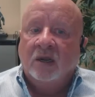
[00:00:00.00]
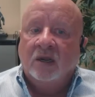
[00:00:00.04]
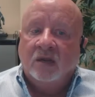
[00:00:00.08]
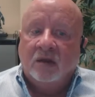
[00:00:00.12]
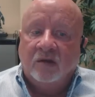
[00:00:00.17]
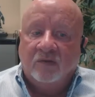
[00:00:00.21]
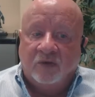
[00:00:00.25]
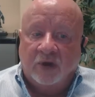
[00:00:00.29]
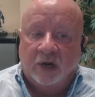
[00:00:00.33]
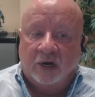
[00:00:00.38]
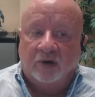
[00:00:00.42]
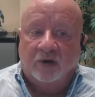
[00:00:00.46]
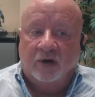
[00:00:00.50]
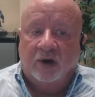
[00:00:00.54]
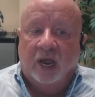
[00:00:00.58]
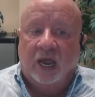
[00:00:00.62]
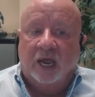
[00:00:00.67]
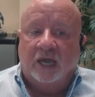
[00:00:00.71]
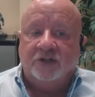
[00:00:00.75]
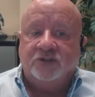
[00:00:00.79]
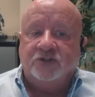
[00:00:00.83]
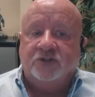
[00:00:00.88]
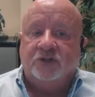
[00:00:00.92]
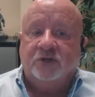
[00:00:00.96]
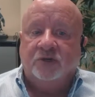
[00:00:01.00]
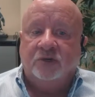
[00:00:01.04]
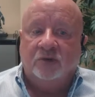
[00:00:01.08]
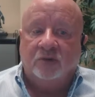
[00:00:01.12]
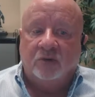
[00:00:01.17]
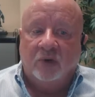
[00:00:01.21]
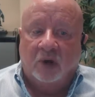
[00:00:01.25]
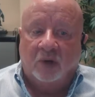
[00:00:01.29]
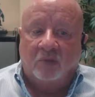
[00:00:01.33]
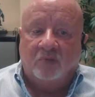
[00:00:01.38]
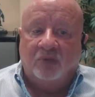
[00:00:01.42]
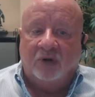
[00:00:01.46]
The veteran has
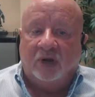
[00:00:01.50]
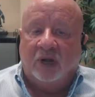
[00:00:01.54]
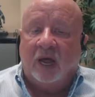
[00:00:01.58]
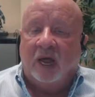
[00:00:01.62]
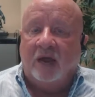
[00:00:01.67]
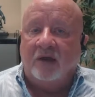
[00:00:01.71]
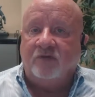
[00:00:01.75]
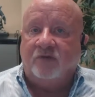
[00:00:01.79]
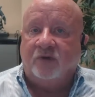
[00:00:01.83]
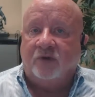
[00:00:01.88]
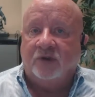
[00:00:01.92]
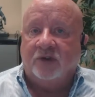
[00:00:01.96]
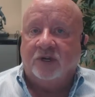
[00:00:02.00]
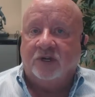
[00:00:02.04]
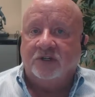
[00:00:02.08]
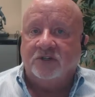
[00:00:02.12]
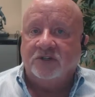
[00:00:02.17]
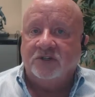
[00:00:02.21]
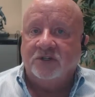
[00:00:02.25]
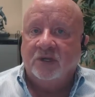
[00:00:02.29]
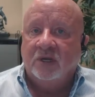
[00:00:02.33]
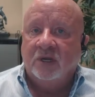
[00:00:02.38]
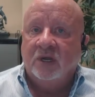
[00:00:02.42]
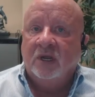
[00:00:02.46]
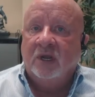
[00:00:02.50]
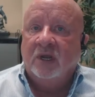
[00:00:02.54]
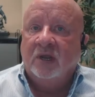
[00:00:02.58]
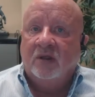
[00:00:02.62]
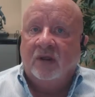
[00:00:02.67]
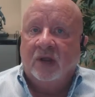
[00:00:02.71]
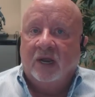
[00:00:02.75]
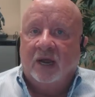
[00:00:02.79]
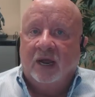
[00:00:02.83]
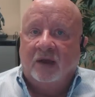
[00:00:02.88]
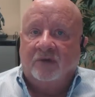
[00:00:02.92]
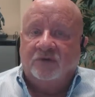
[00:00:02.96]
to apply for this.
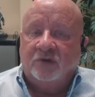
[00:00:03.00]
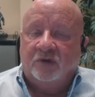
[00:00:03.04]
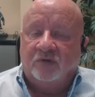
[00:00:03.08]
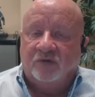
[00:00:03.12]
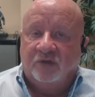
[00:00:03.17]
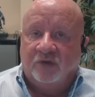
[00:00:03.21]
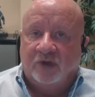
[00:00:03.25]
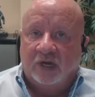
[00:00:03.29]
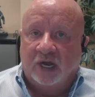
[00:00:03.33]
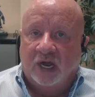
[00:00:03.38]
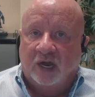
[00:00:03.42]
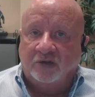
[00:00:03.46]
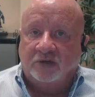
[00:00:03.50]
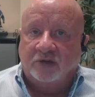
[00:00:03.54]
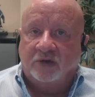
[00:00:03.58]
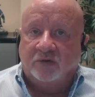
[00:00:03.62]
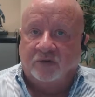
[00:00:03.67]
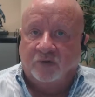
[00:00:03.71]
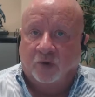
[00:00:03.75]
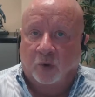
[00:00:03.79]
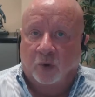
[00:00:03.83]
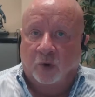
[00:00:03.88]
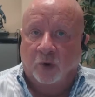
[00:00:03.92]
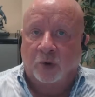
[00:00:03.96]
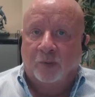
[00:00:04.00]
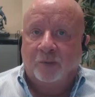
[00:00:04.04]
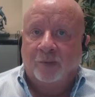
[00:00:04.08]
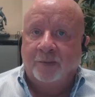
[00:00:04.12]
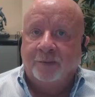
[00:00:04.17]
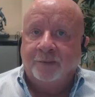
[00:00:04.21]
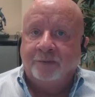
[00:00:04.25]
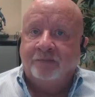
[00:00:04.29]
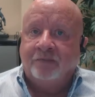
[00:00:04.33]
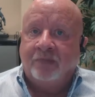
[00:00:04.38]
They have to fill out the form